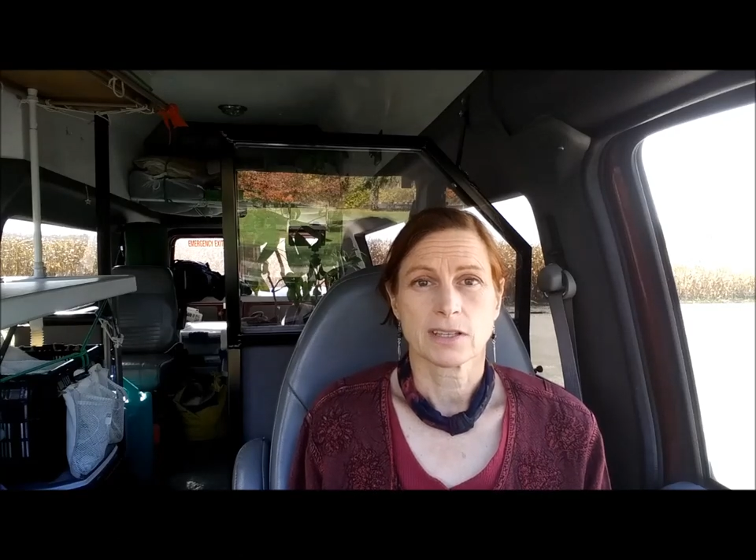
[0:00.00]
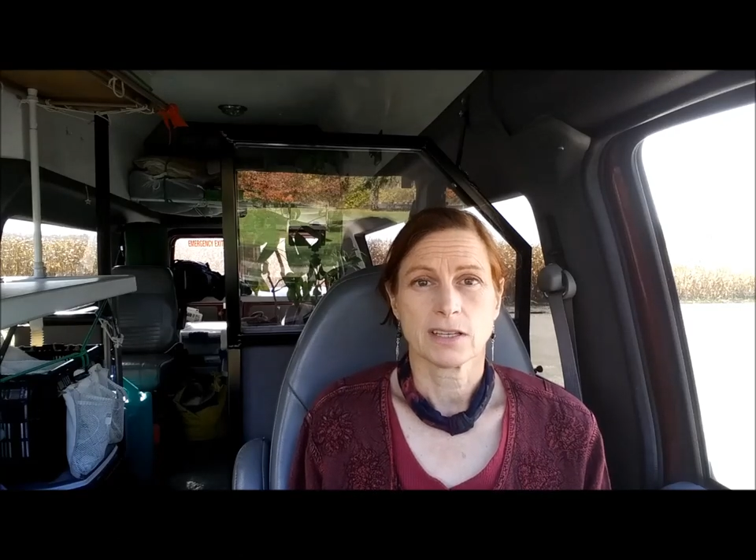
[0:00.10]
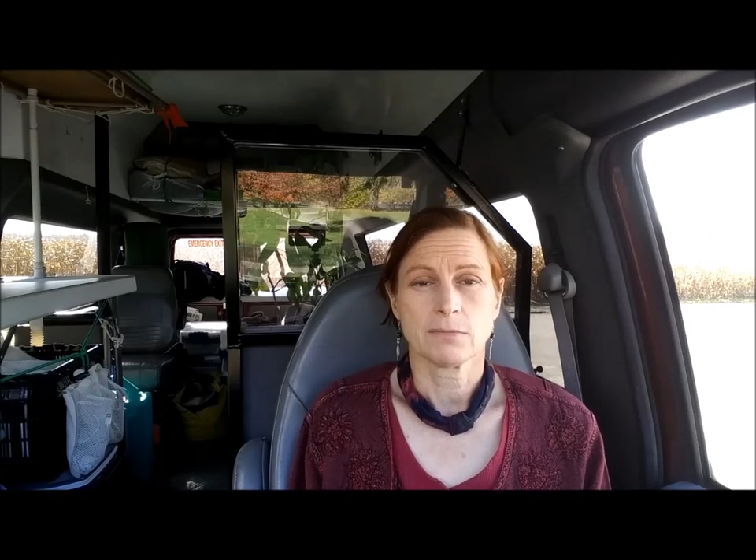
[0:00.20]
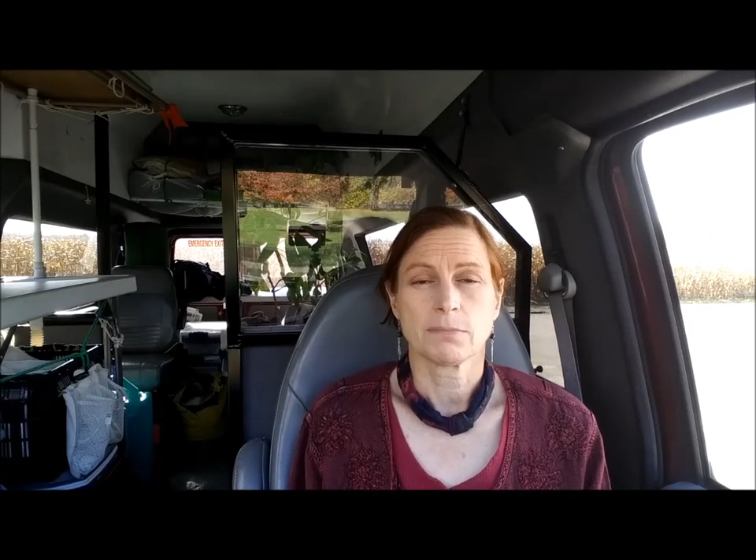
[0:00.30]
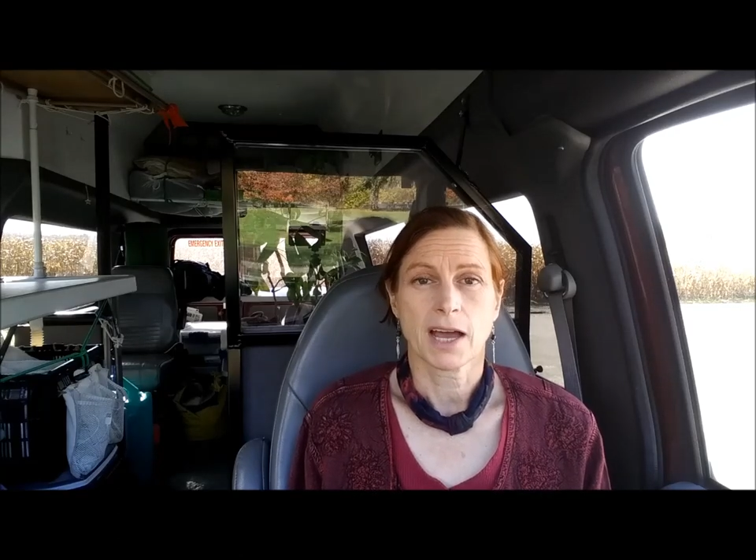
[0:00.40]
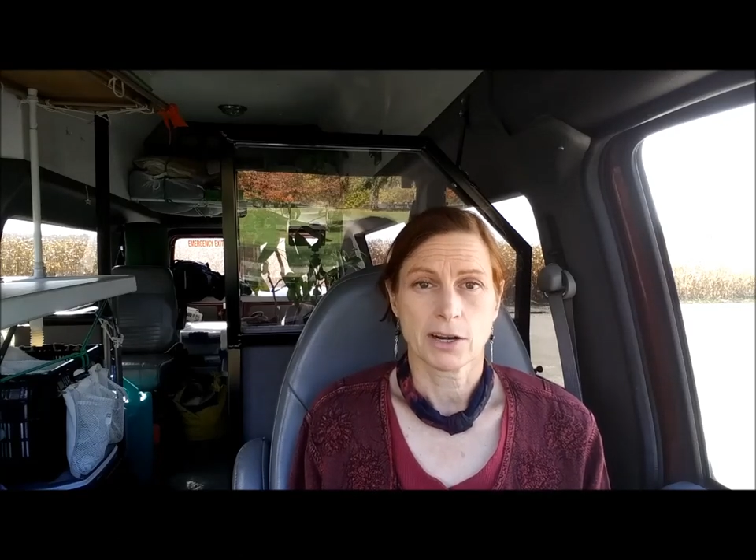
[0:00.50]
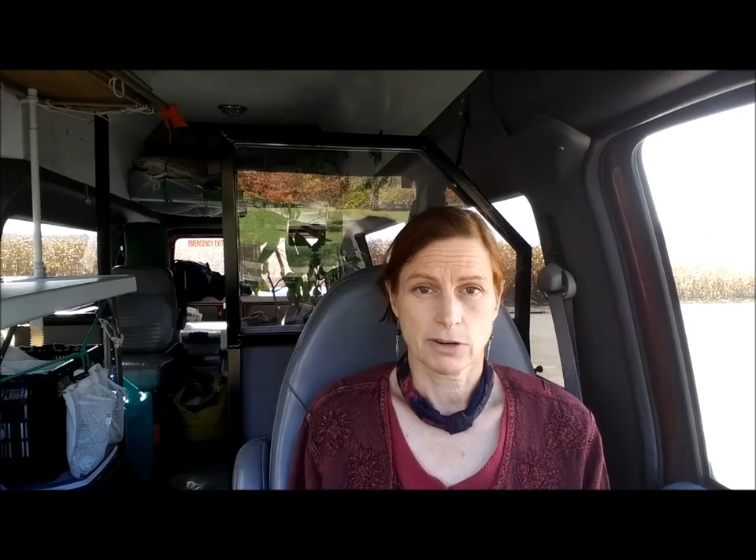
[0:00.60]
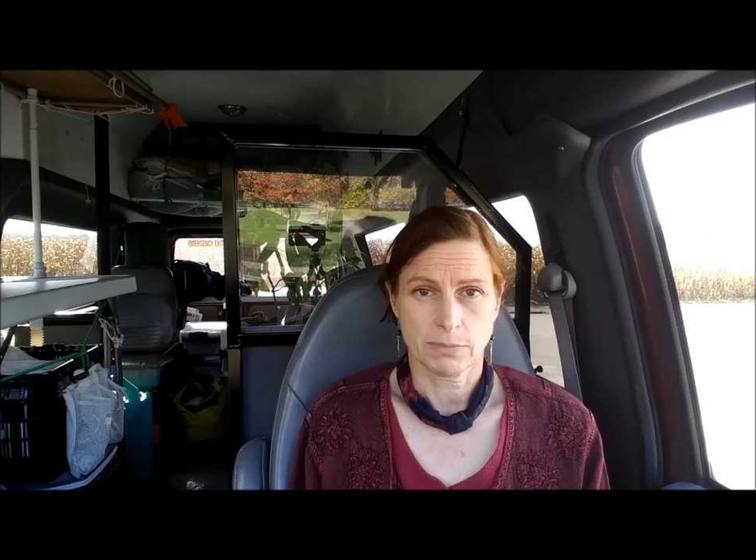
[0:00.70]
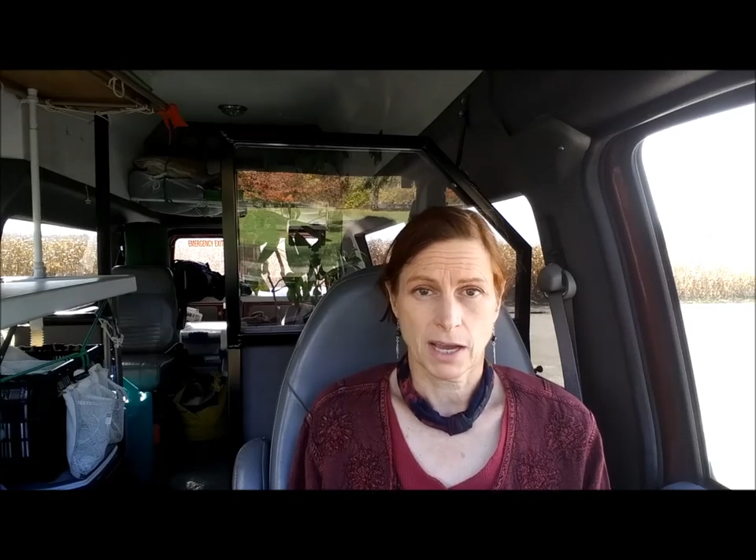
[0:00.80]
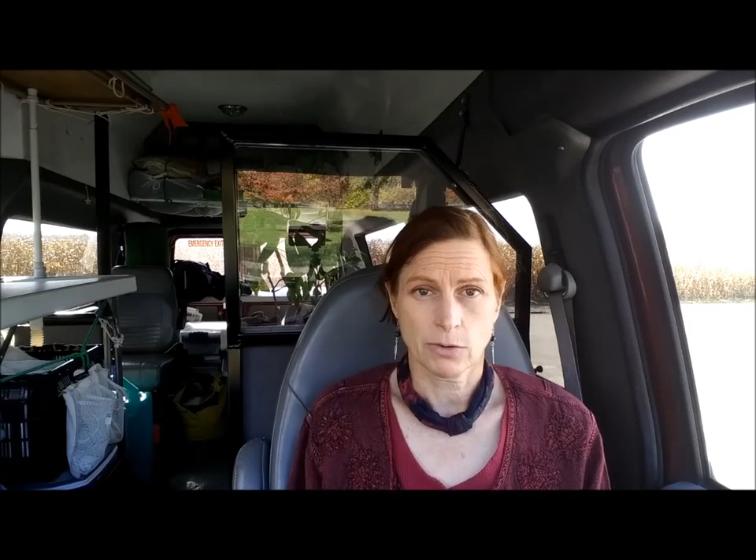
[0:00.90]
the
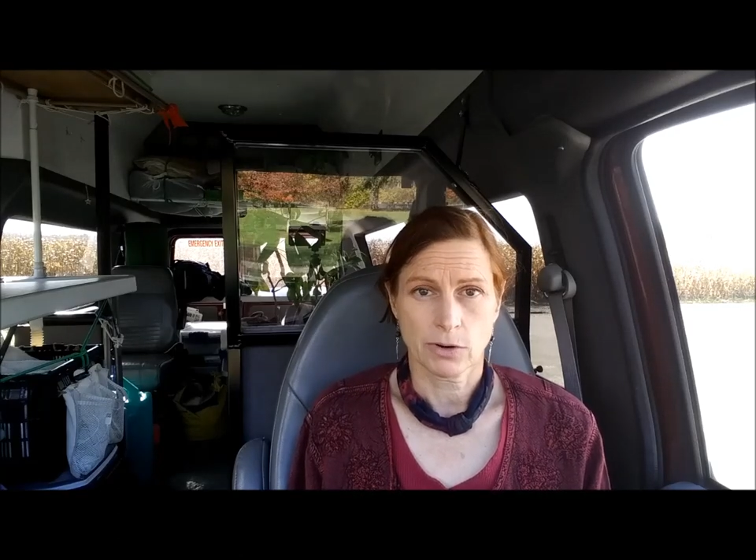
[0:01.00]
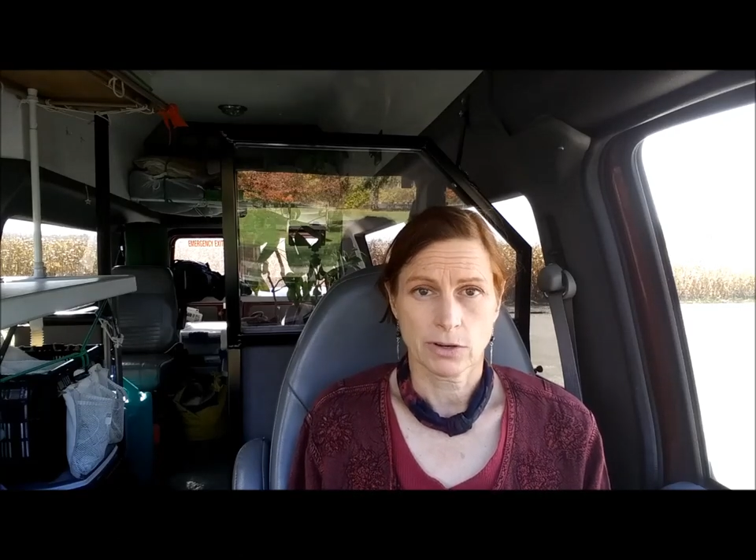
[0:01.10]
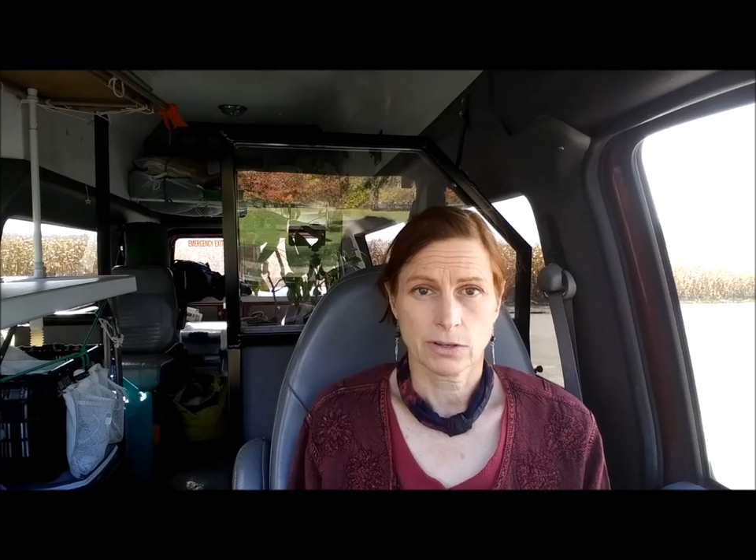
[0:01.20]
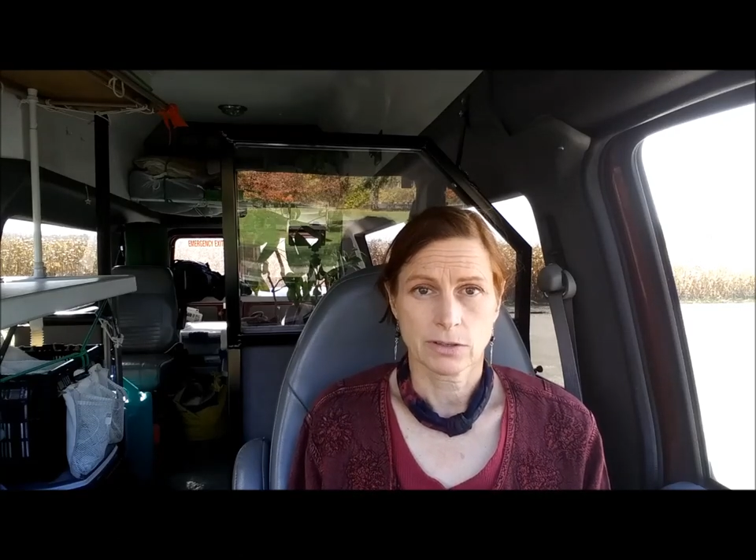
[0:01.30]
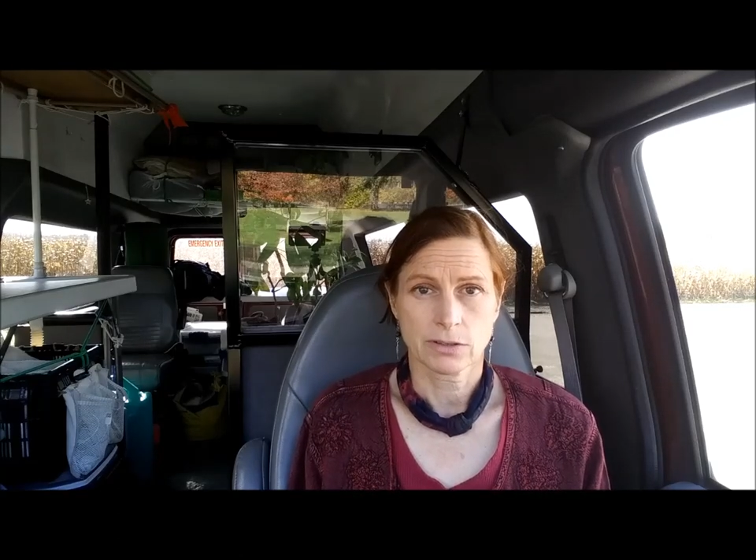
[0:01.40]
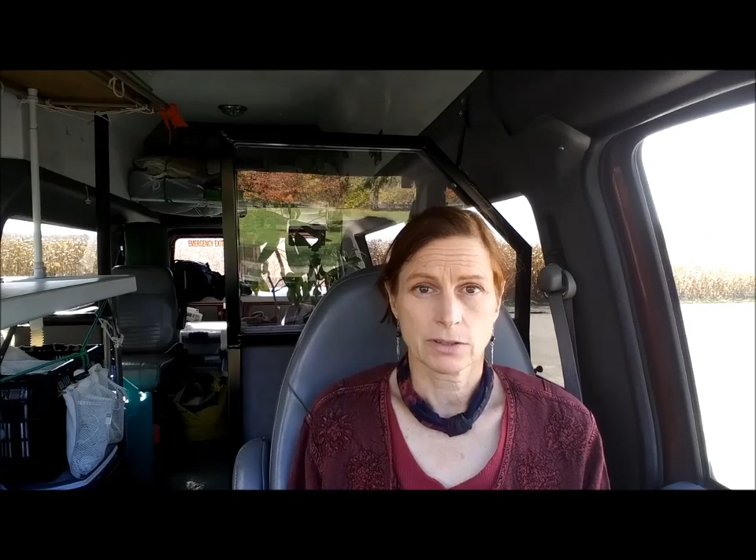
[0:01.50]
battery power